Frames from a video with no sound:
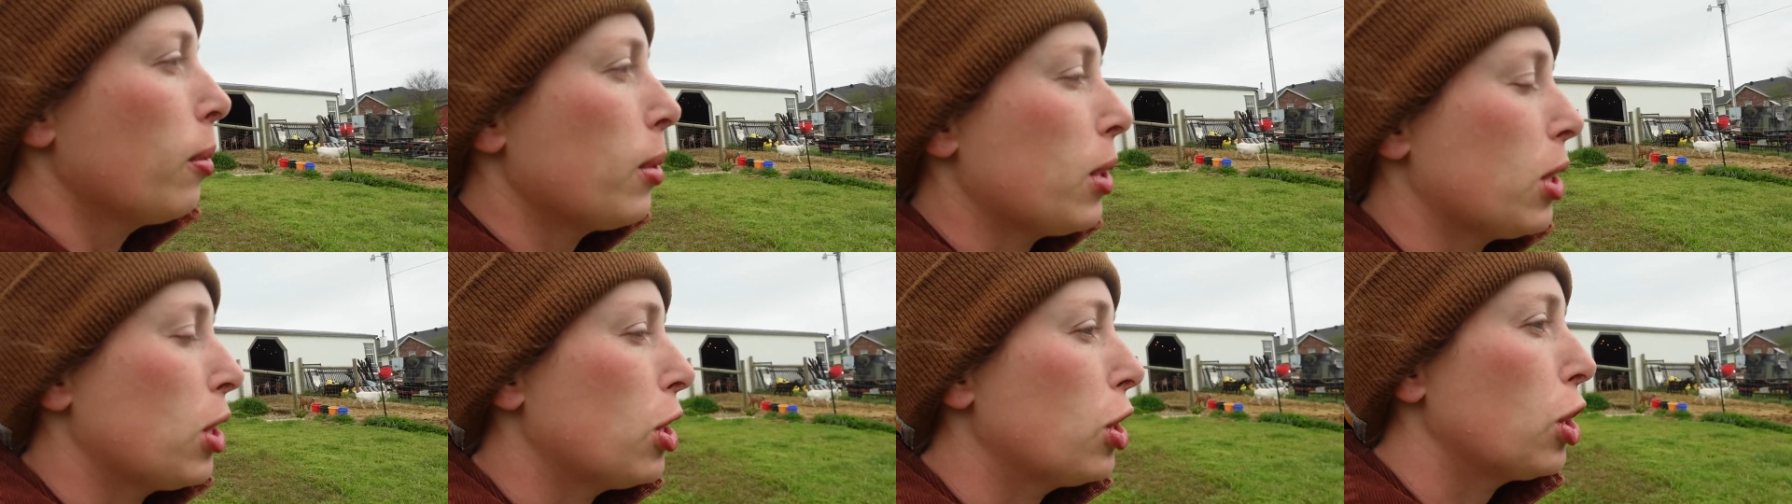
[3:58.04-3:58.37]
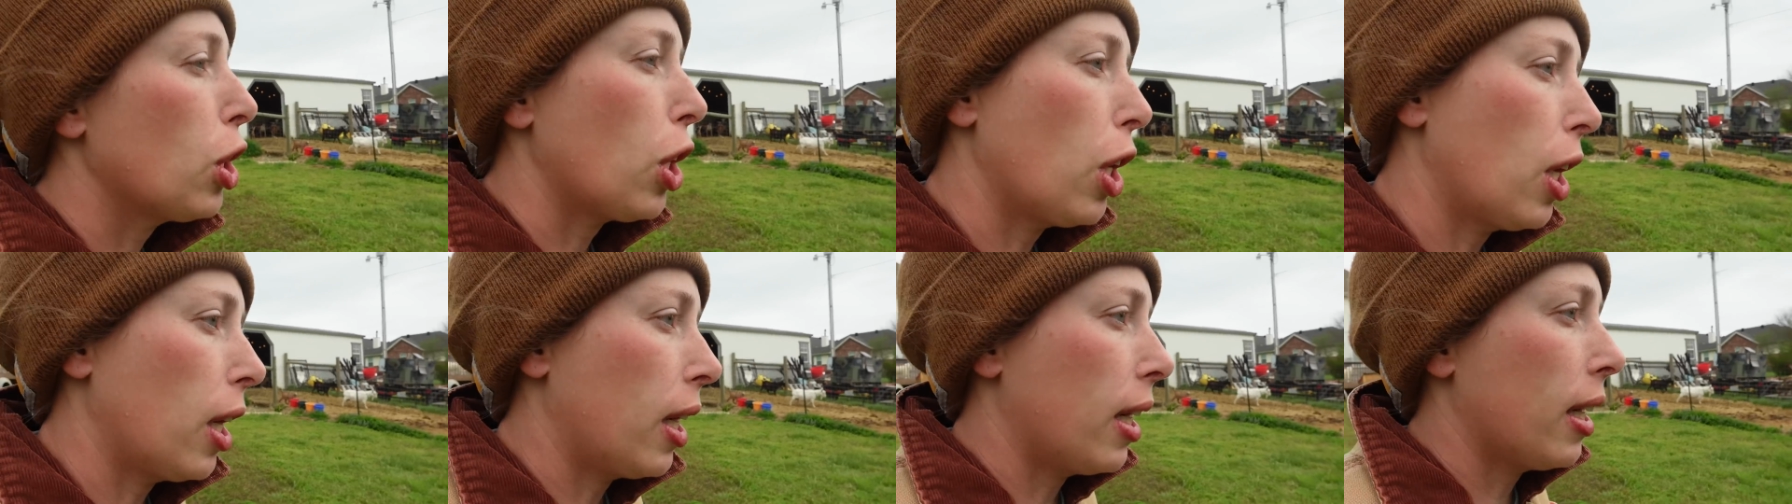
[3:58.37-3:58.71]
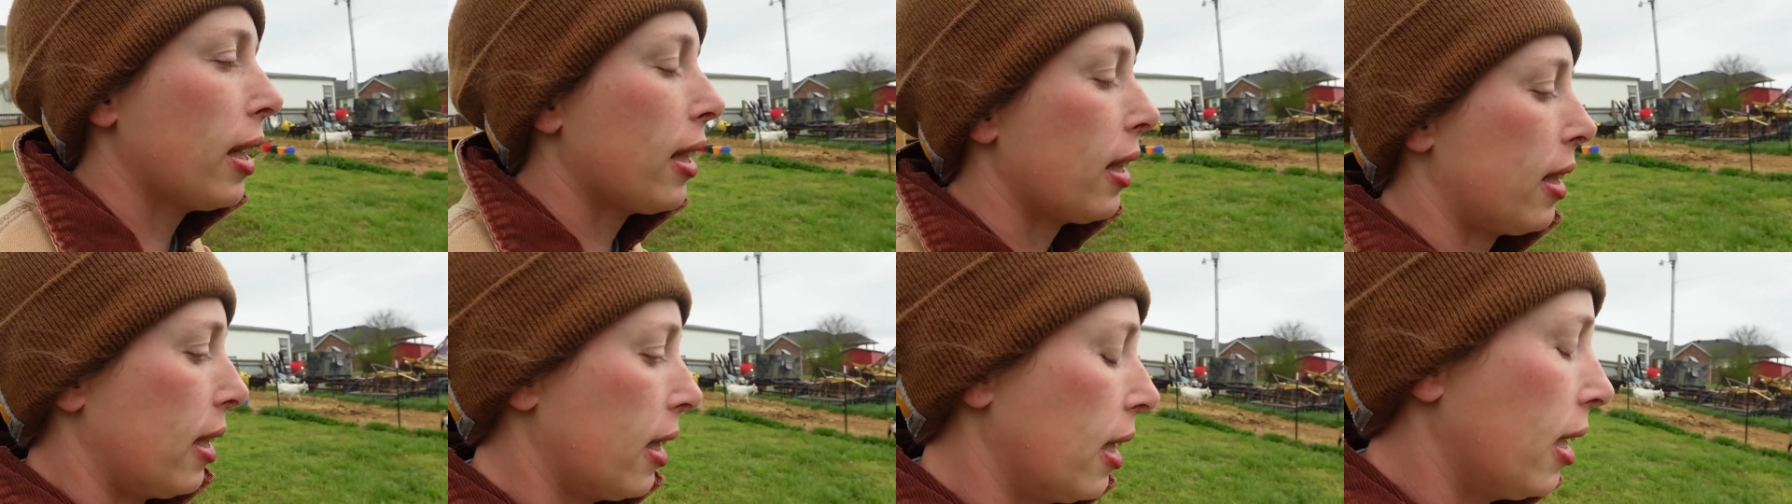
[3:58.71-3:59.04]
it was
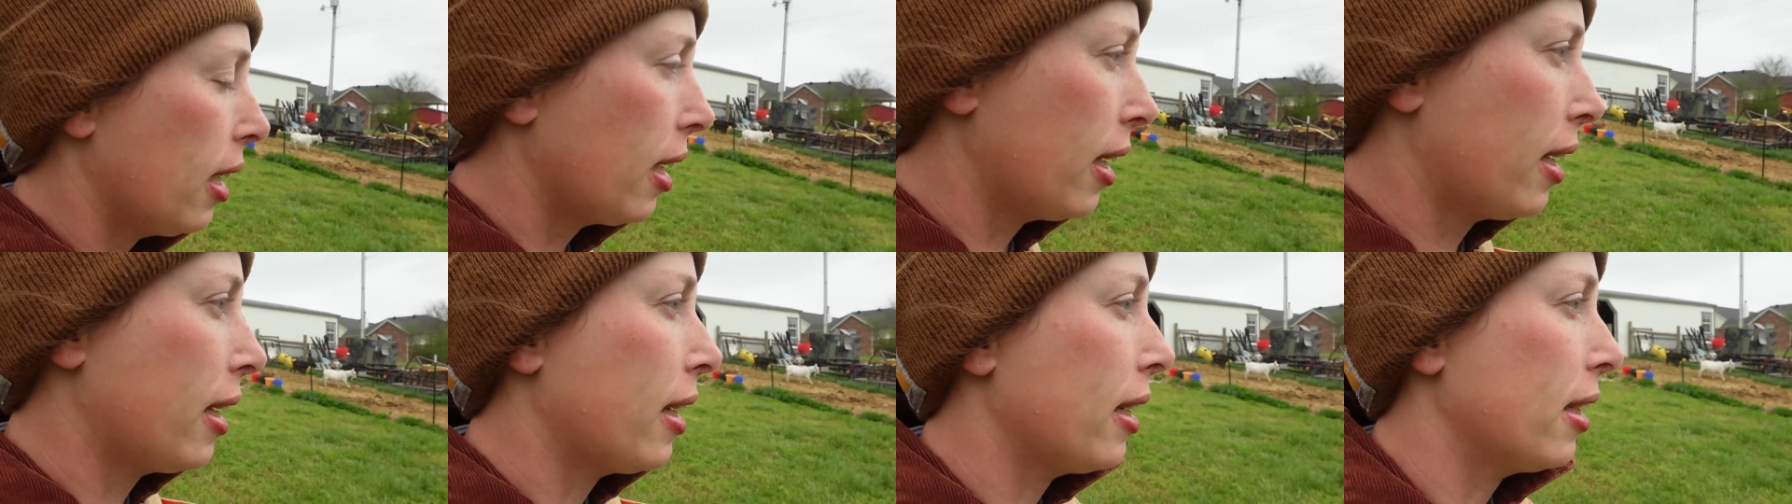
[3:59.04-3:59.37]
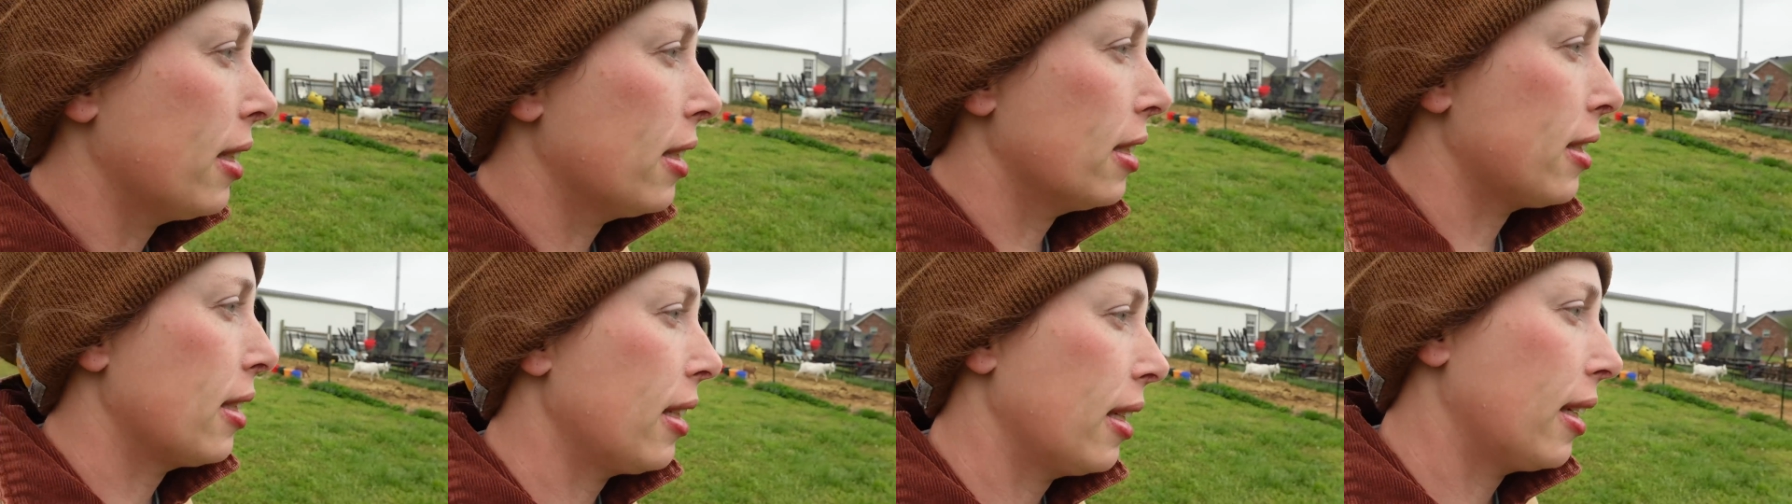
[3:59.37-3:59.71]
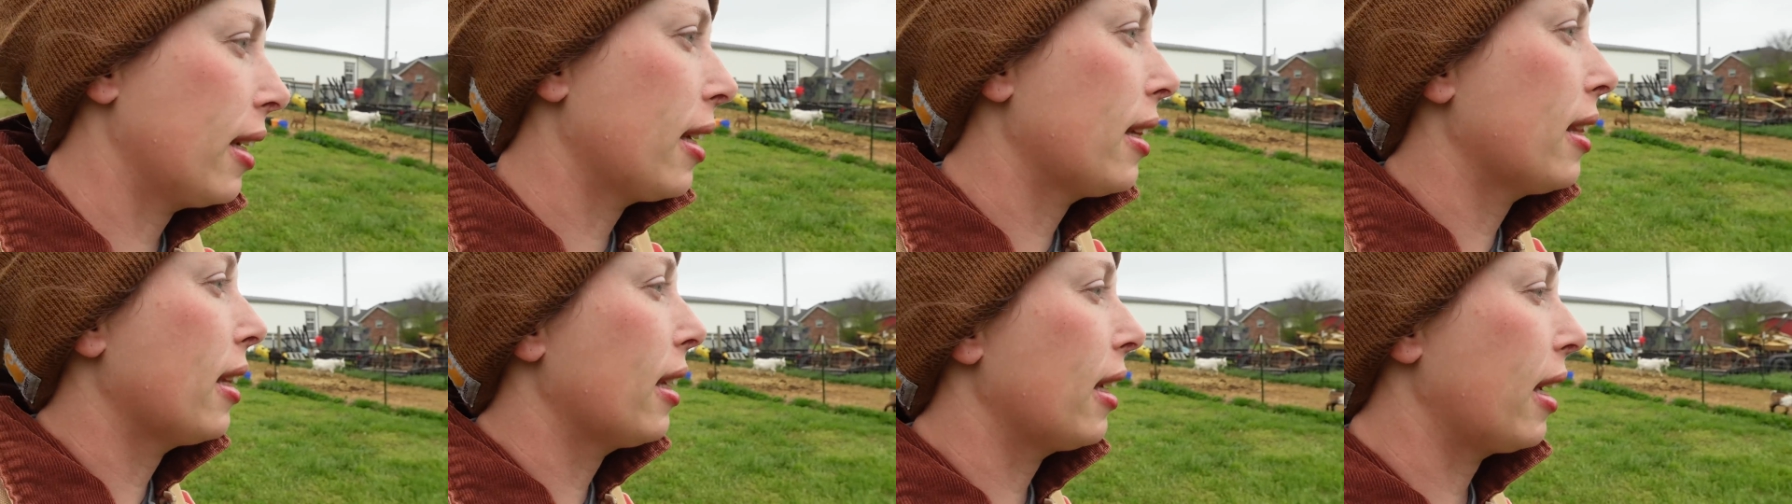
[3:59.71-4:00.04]
dark. I just
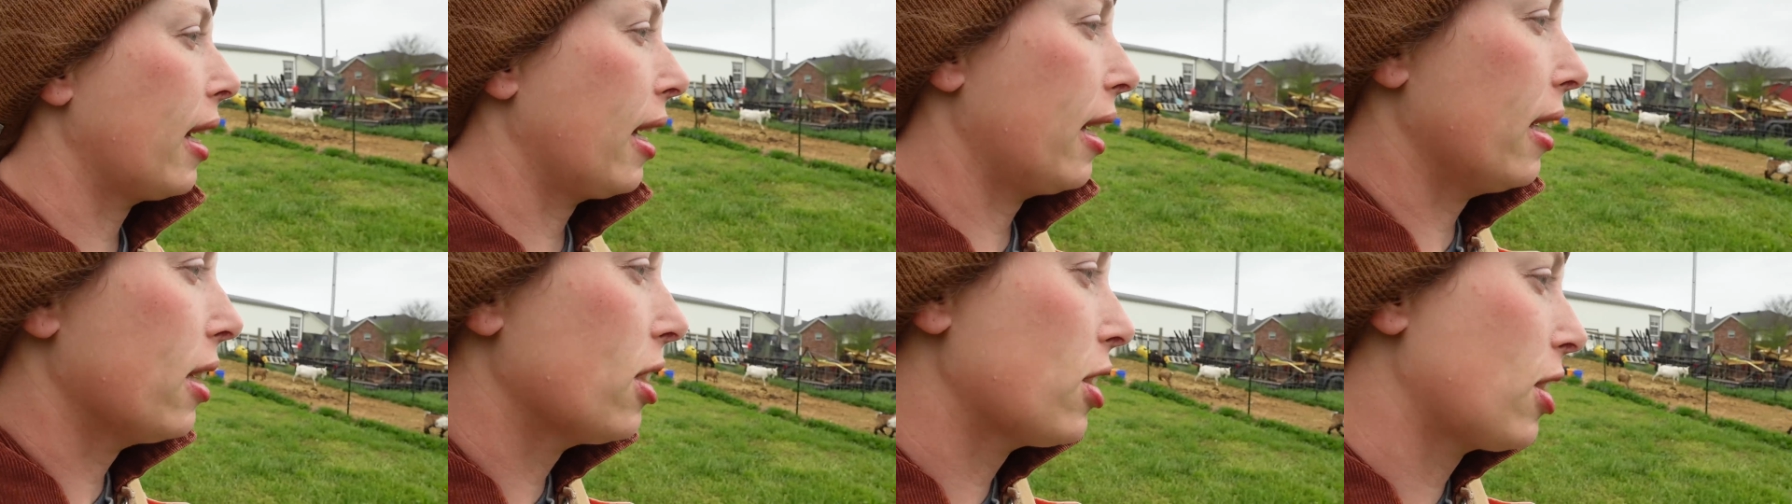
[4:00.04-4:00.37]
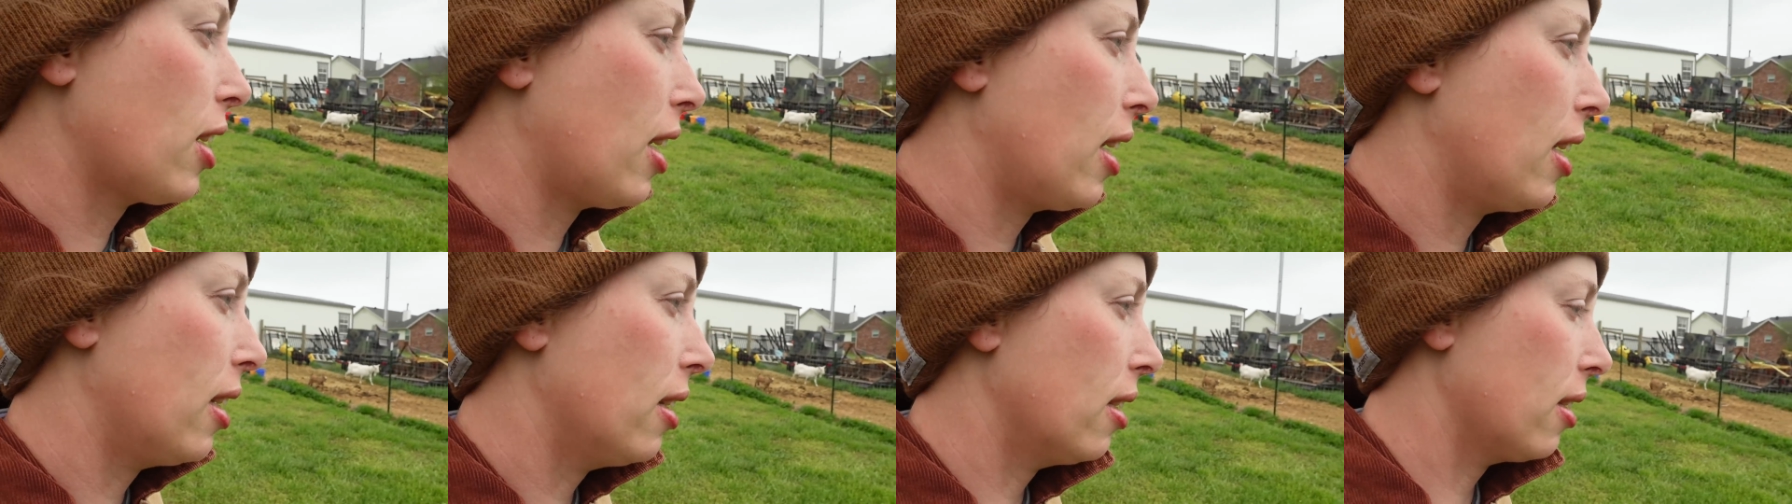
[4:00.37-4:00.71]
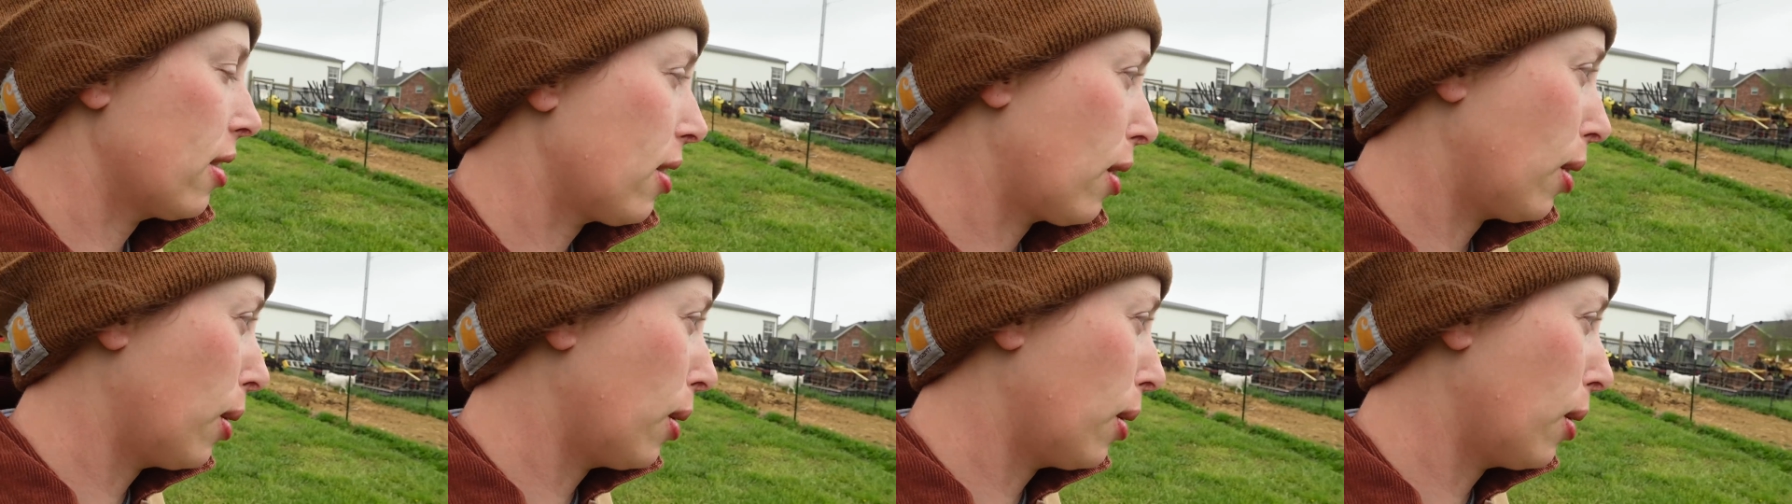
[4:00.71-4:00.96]
didn't get the gate chained as